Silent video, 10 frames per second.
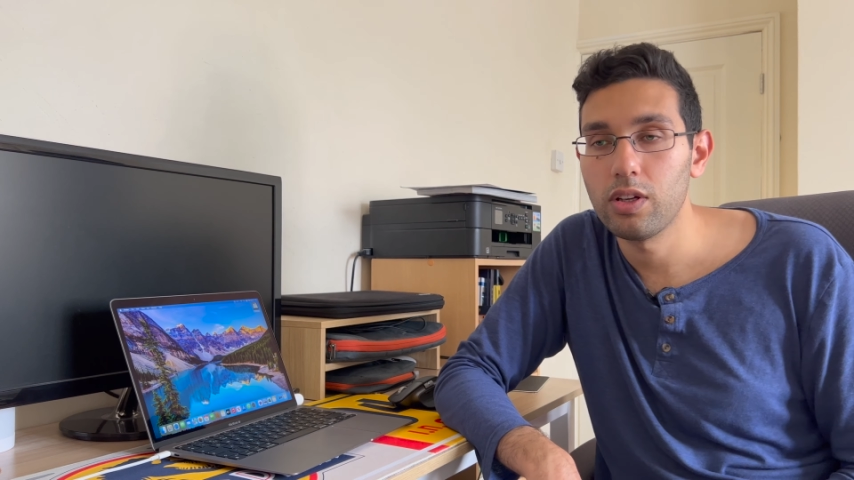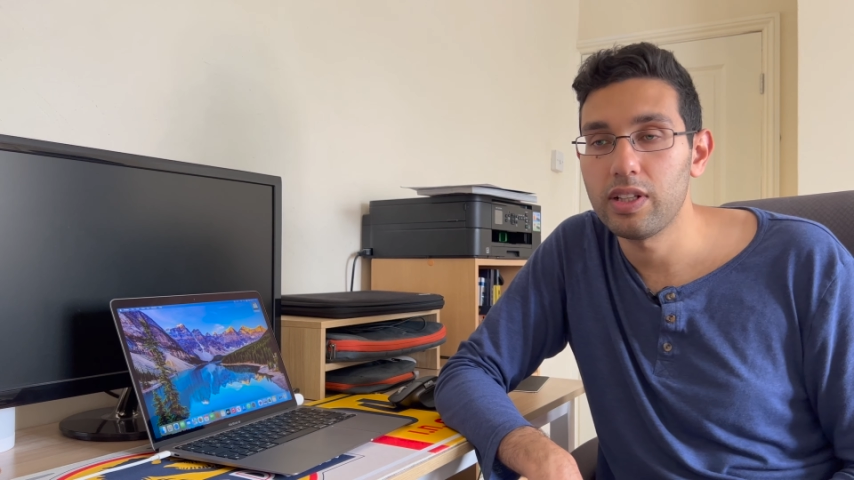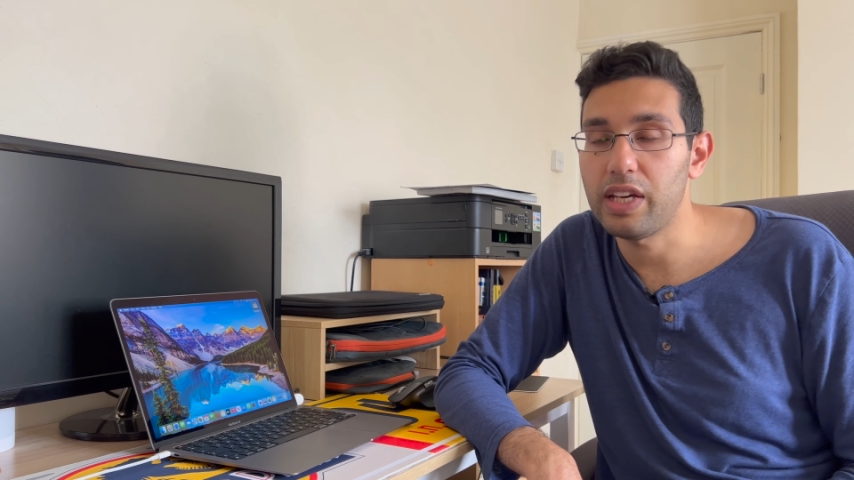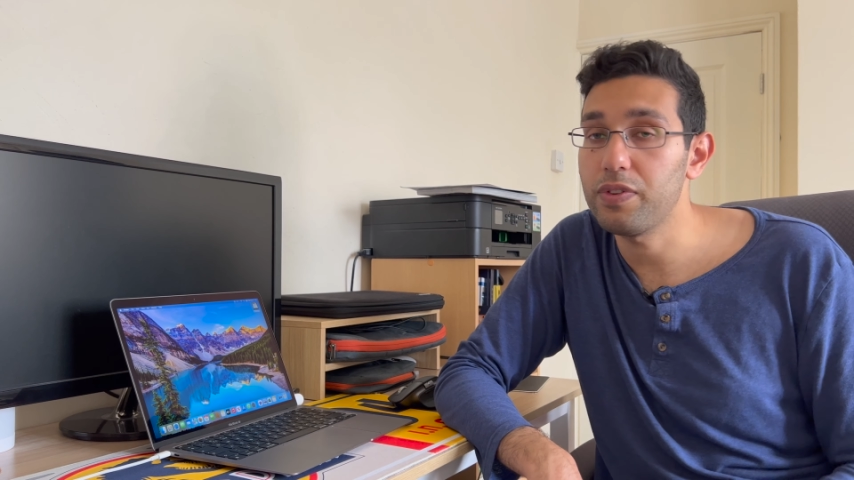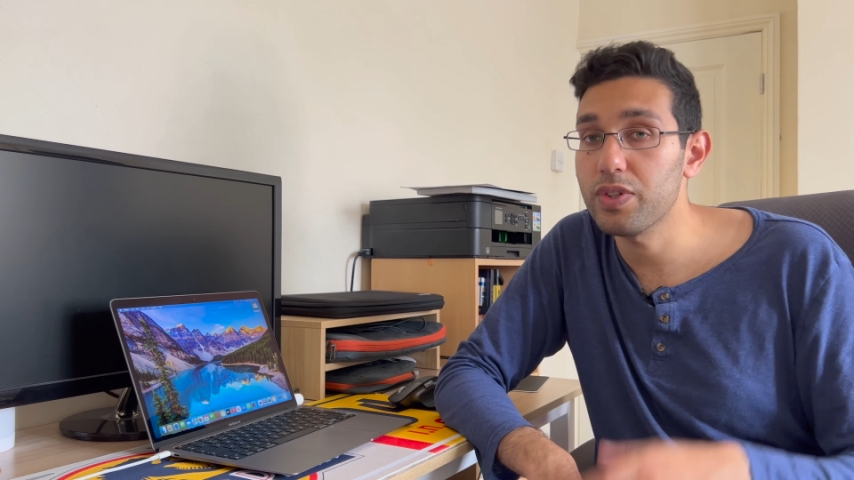
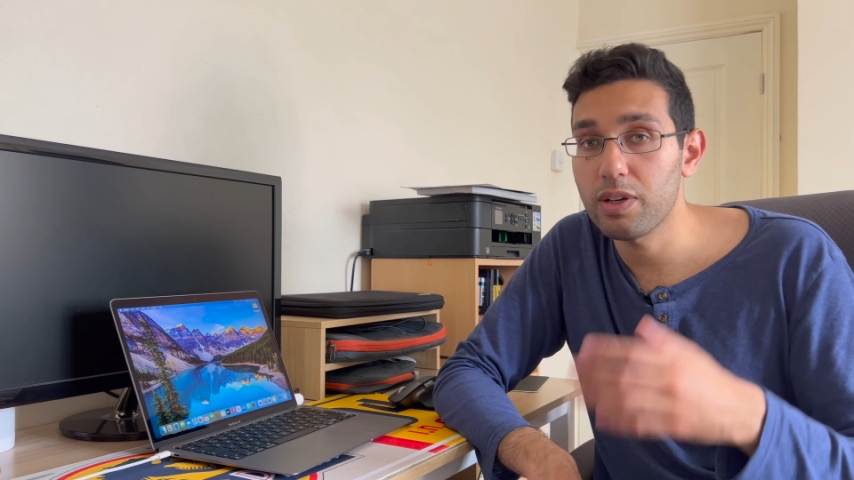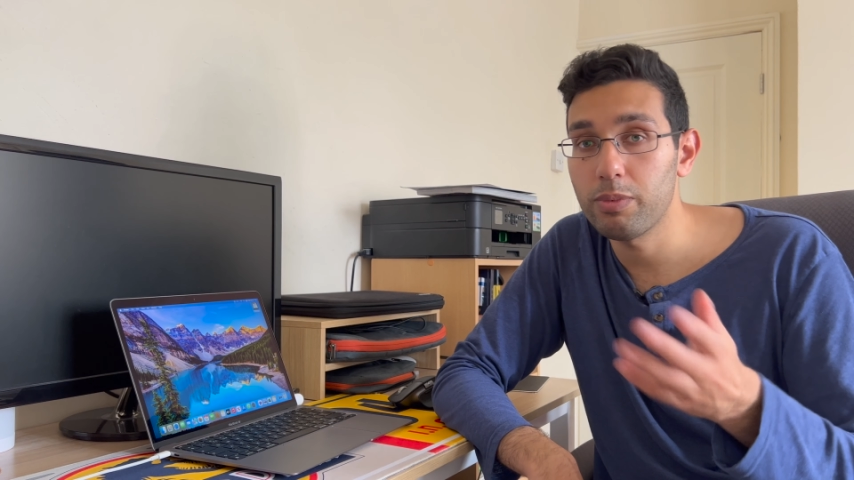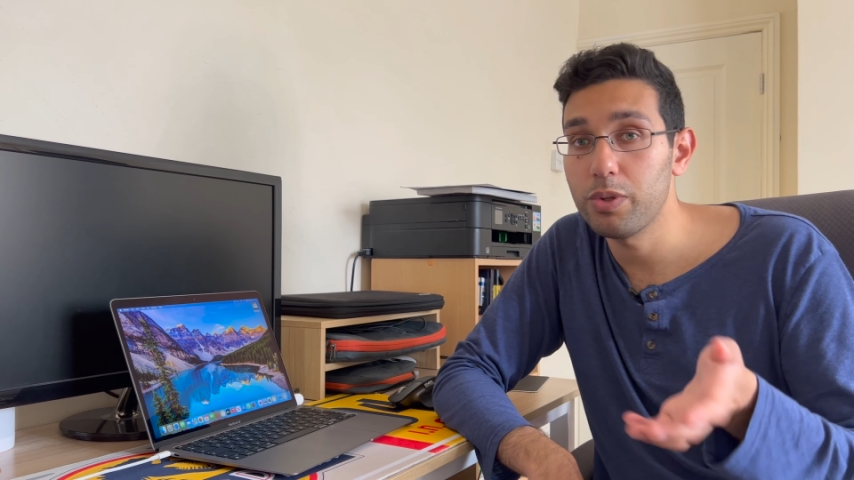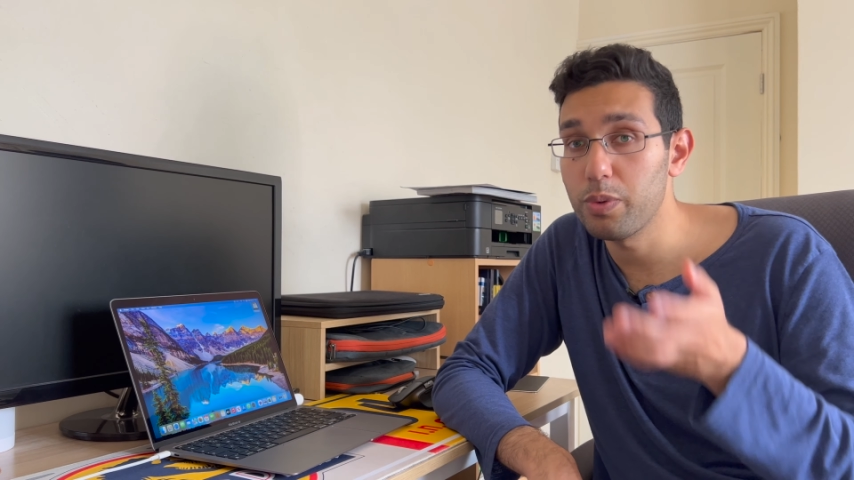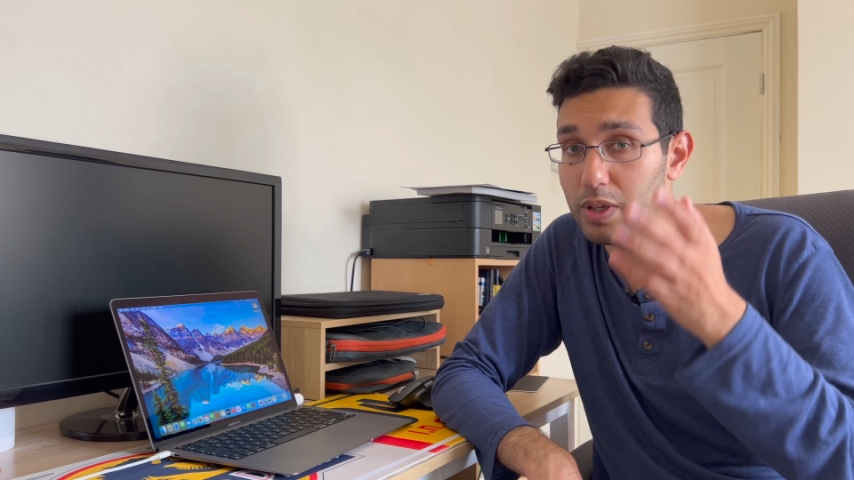Now, if you're
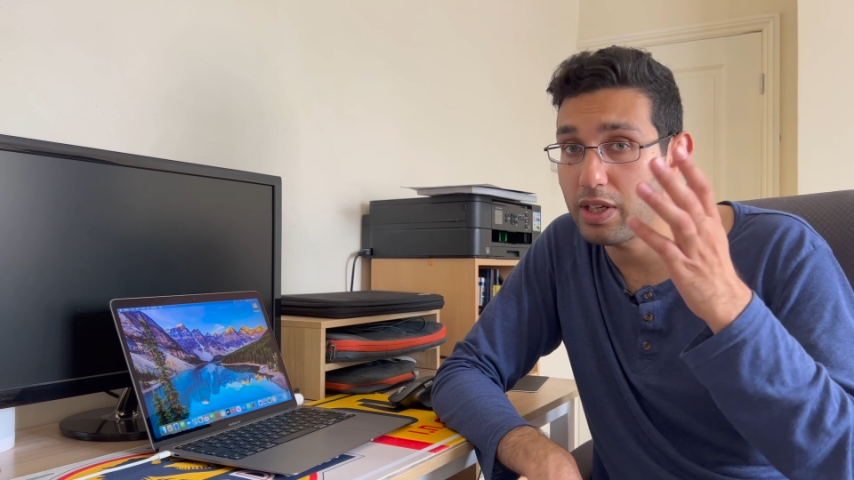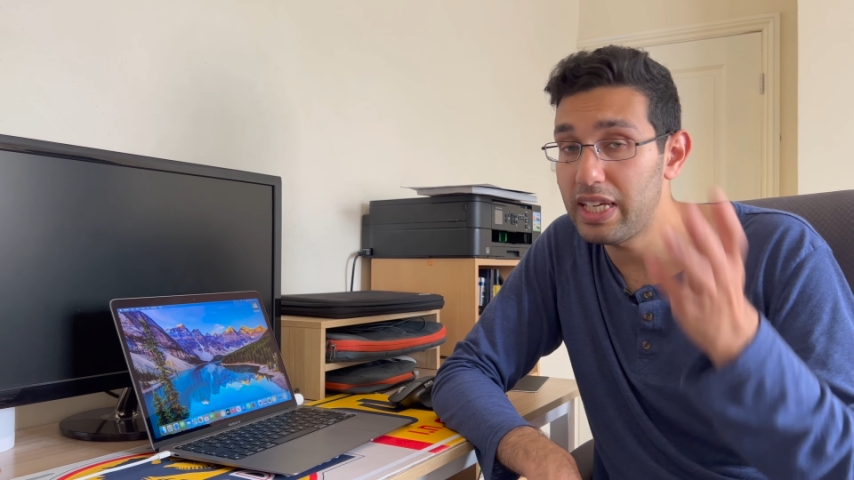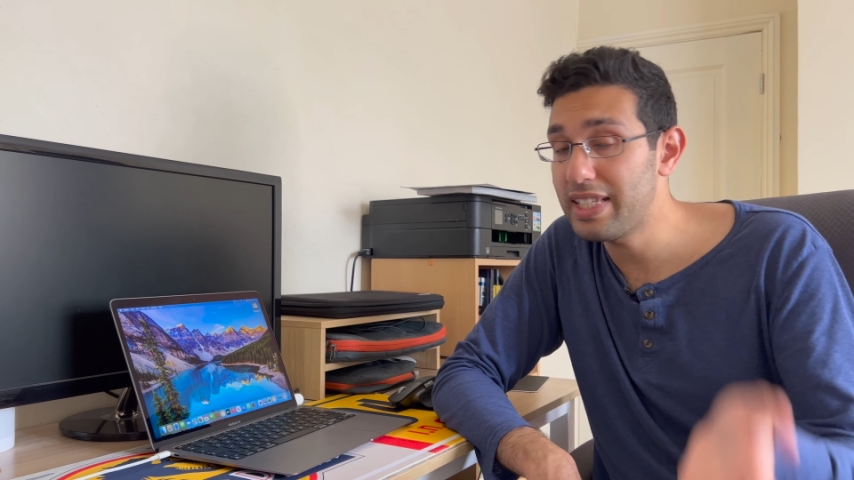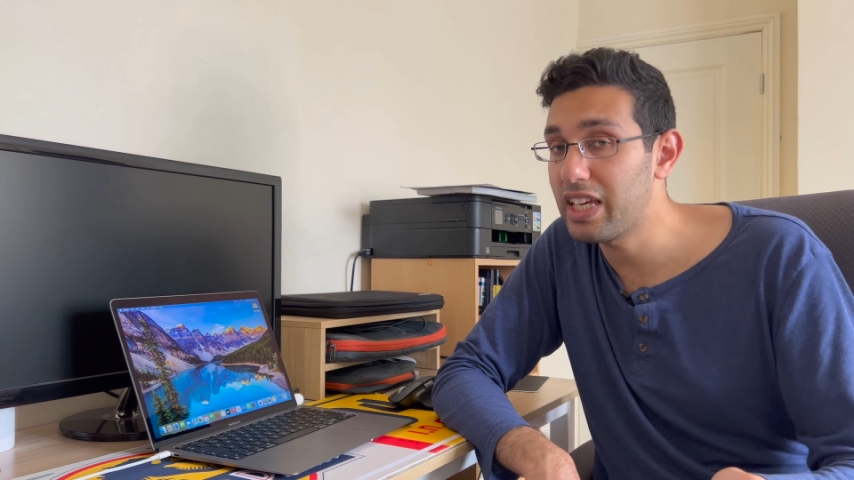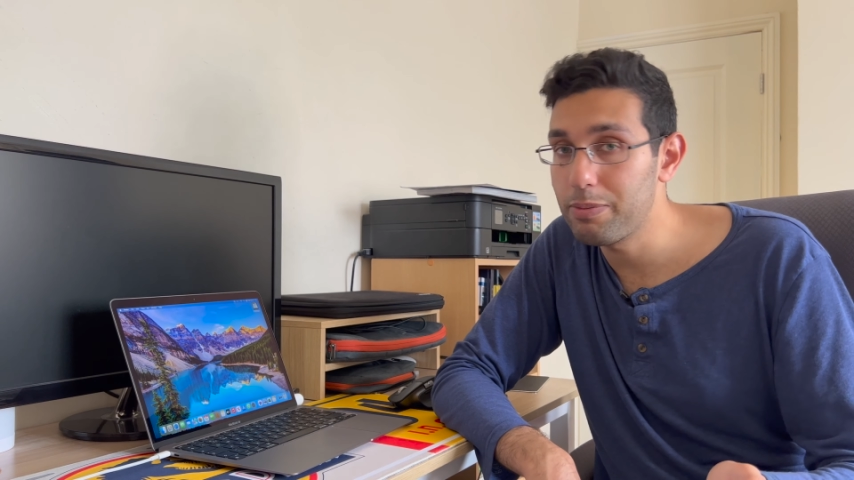someone who are,
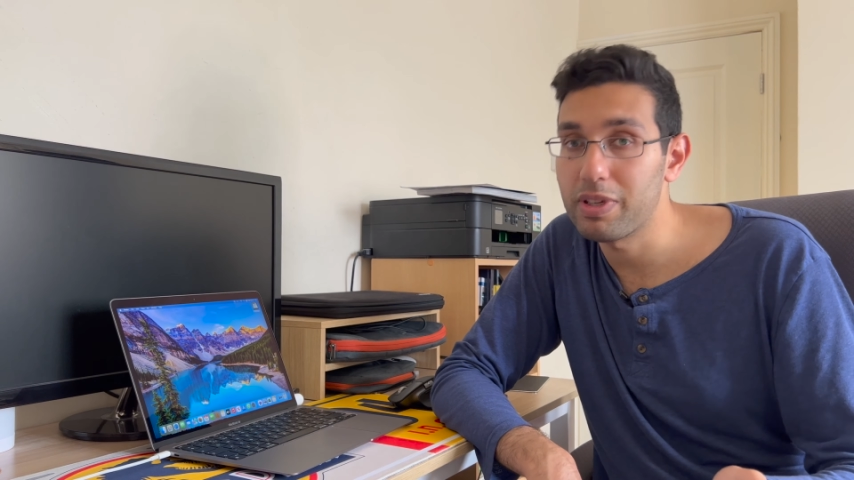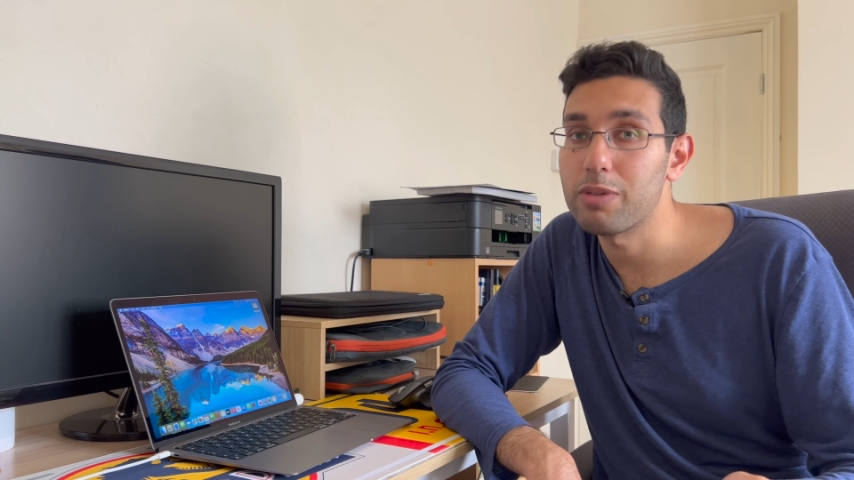is keeping